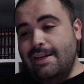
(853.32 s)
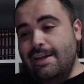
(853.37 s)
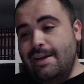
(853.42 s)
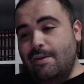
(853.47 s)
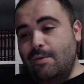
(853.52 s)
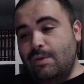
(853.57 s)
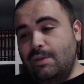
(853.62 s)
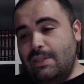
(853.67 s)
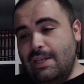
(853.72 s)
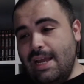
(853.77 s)

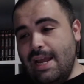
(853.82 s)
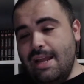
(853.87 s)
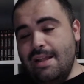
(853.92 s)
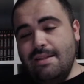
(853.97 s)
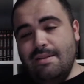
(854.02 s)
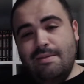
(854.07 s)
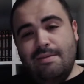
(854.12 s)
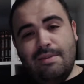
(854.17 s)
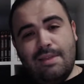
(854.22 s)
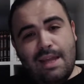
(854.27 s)
Once
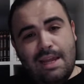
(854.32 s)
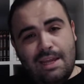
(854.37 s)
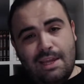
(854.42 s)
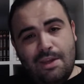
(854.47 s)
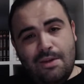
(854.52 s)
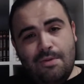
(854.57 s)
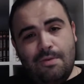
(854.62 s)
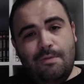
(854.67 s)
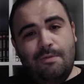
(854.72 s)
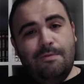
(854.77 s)
again, thank
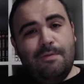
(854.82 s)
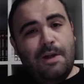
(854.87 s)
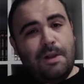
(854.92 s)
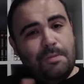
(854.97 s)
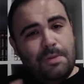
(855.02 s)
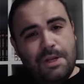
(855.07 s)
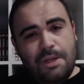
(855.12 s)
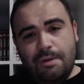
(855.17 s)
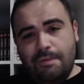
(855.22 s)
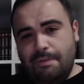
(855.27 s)
you. Follow
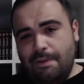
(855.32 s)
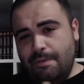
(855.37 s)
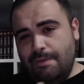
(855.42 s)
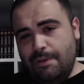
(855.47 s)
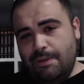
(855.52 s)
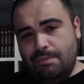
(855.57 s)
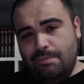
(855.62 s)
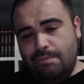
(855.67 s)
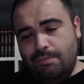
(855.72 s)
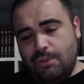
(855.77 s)
me on your
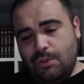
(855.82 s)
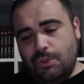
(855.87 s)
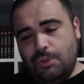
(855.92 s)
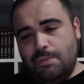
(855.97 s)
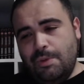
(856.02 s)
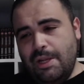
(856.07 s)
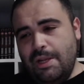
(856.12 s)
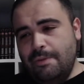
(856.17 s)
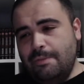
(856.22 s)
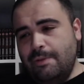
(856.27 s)
favorite
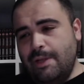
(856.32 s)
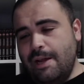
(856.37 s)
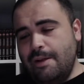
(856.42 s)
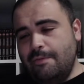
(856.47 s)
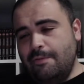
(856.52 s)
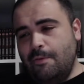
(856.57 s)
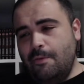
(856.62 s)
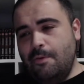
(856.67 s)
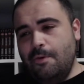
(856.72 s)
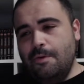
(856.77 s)
social media
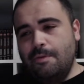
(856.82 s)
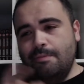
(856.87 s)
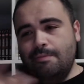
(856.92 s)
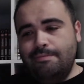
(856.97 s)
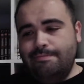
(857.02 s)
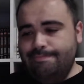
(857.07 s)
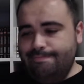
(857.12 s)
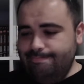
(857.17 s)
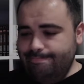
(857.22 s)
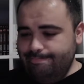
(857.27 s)
platform.
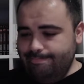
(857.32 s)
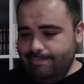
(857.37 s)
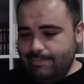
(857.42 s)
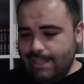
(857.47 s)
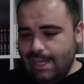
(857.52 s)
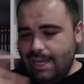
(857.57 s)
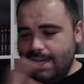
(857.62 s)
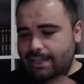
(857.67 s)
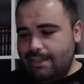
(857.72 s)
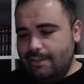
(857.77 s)

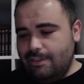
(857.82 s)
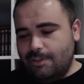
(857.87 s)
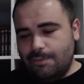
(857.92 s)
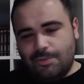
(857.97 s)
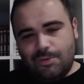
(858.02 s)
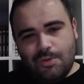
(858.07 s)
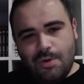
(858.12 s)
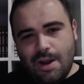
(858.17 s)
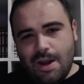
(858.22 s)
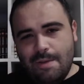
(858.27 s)
Like,
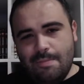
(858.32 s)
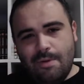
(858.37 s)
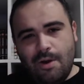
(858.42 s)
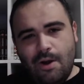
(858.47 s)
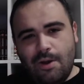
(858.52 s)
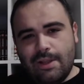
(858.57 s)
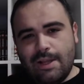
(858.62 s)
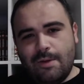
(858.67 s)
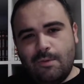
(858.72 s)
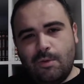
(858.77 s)
subscribe,
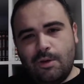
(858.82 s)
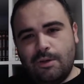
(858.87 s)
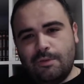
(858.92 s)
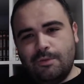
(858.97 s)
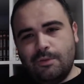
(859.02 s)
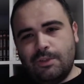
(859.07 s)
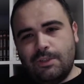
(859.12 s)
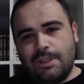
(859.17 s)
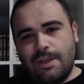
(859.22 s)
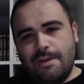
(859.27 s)
all that
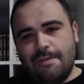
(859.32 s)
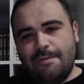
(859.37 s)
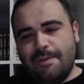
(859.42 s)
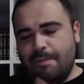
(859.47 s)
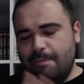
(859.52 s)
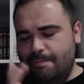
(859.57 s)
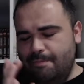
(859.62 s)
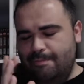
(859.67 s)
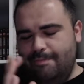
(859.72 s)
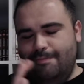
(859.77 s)
wonderful stuff.
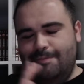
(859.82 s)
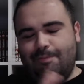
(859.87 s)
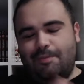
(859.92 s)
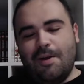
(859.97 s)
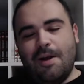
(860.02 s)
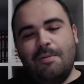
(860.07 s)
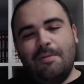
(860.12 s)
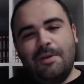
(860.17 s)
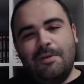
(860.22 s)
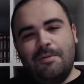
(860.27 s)
I'm
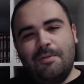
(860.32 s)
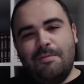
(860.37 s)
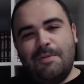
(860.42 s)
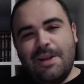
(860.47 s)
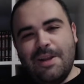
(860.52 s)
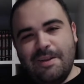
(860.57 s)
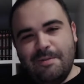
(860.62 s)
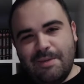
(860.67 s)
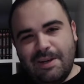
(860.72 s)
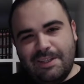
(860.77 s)
probably
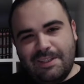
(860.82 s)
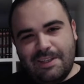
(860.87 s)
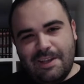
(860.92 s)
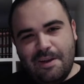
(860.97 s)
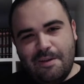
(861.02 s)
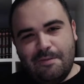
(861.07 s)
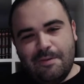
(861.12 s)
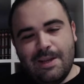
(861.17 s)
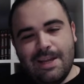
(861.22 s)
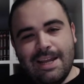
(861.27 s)
repeating
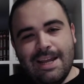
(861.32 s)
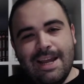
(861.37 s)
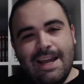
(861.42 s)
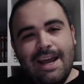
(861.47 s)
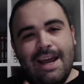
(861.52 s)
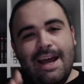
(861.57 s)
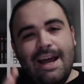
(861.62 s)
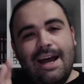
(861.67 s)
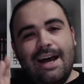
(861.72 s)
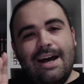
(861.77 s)
myself.
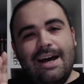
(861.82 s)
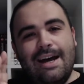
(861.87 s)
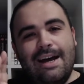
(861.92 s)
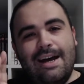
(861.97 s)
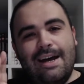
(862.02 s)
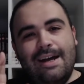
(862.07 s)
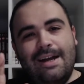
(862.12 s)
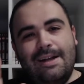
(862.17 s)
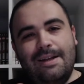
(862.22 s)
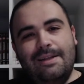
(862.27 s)

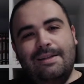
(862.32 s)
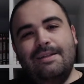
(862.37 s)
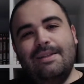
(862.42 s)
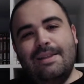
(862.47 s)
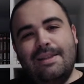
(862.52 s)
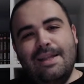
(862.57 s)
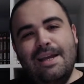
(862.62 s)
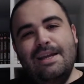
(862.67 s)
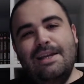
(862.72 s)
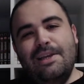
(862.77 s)
Uh,
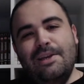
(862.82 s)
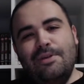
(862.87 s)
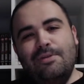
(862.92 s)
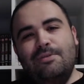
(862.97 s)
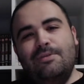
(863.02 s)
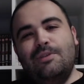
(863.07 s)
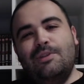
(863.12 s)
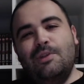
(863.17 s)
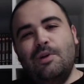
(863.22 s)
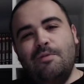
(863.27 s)
thank
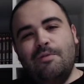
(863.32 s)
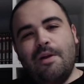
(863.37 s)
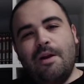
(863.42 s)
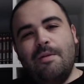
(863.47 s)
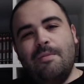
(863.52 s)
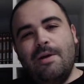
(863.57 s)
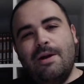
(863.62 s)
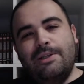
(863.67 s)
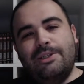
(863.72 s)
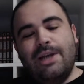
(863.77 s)
you so very
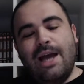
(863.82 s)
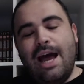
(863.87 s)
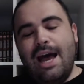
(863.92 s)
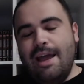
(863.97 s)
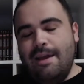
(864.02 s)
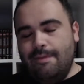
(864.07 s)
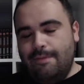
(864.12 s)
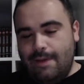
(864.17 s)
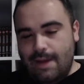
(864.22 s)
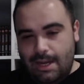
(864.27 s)
much.
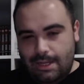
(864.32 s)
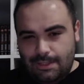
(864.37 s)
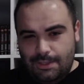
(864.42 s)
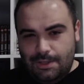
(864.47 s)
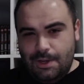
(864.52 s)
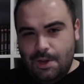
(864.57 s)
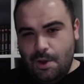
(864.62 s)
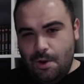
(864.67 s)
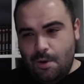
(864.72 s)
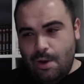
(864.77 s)
I have got to
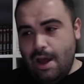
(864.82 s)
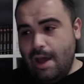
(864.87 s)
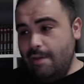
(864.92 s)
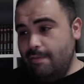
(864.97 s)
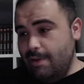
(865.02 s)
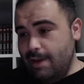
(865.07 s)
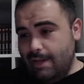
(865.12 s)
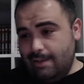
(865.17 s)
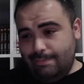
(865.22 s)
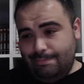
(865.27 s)
go. I've
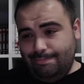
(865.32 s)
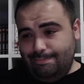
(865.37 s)
got